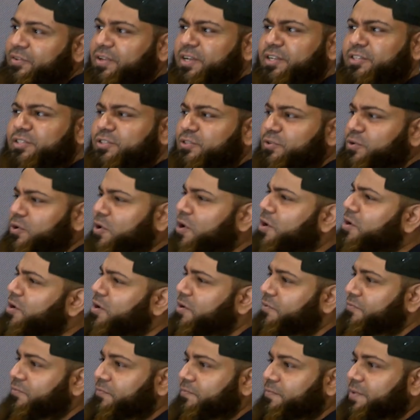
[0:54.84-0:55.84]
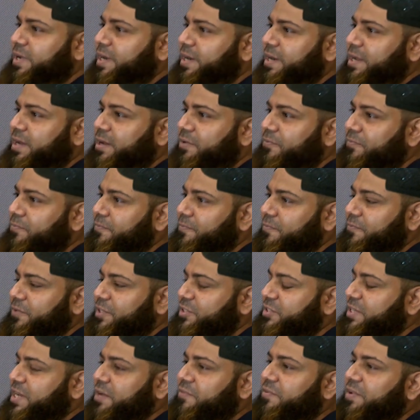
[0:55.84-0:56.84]
There is a lot of data
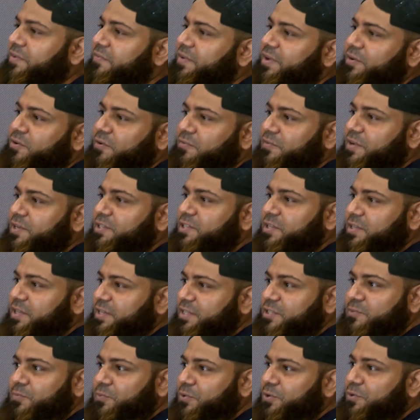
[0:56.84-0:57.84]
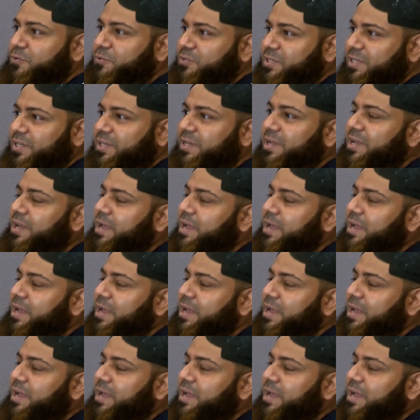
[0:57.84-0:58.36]
which every one of us is producing.